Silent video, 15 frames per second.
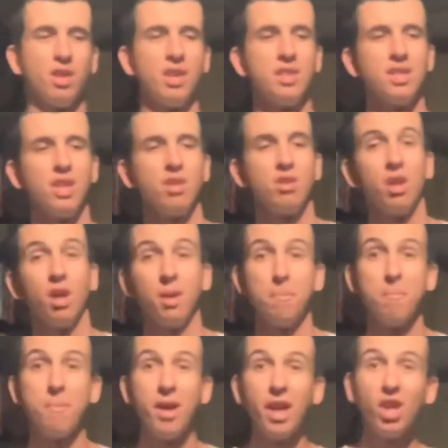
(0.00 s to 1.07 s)
Is that you got to
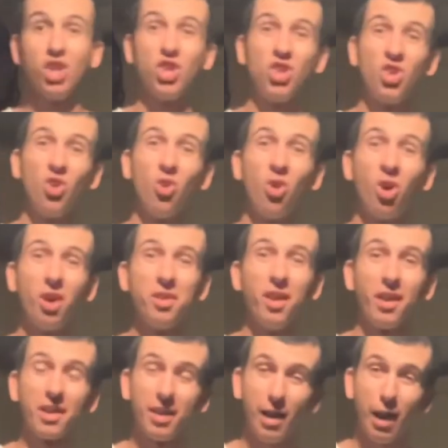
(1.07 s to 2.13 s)
make sure
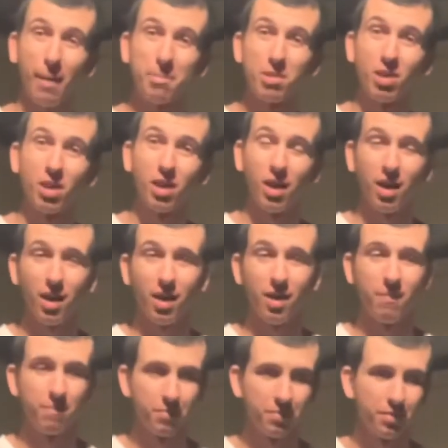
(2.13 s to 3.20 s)
your capture card.